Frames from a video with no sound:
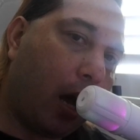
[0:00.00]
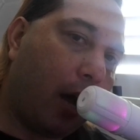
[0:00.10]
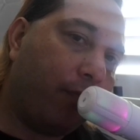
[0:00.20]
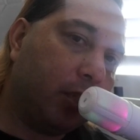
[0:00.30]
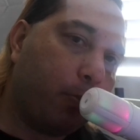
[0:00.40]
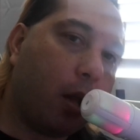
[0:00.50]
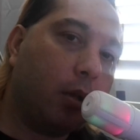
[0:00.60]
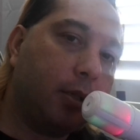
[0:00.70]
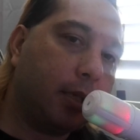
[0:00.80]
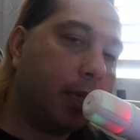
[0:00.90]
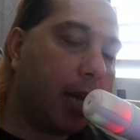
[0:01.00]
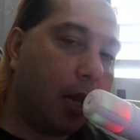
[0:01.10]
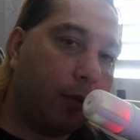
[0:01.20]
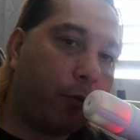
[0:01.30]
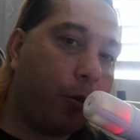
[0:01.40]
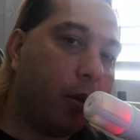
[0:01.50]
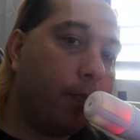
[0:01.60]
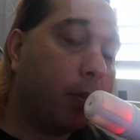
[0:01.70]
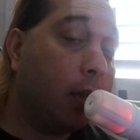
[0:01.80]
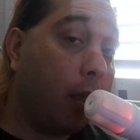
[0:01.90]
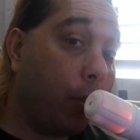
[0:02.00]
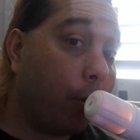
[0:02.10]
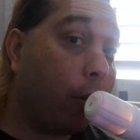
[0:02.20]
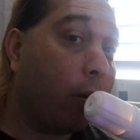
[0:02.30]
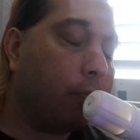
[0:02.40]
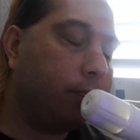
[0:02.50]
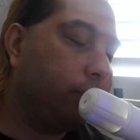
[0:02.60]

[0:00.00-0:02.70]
Office politics in California, they're